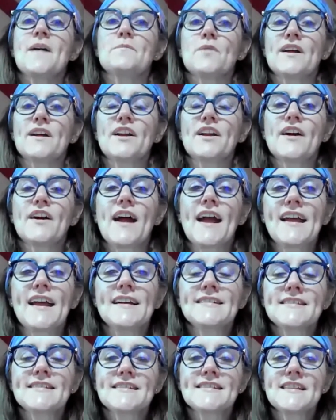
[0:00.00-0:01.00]
Bring your
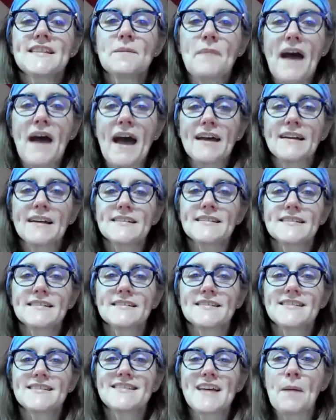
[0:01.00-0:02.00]
hands to the mat.
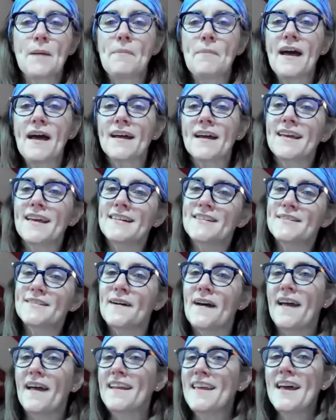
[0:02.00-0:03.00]
Step back into
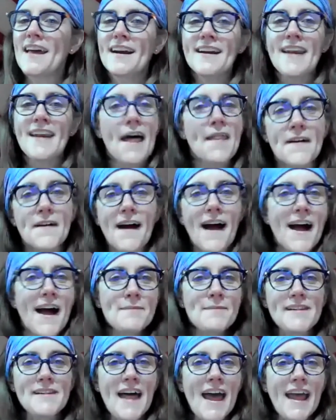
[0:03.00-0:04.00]
yet another
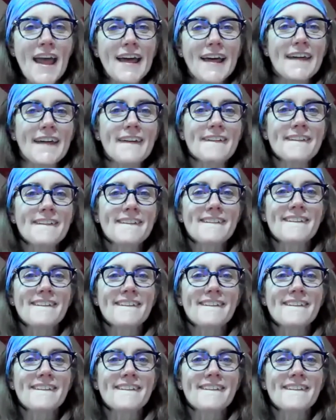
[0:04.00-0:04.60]
high plank.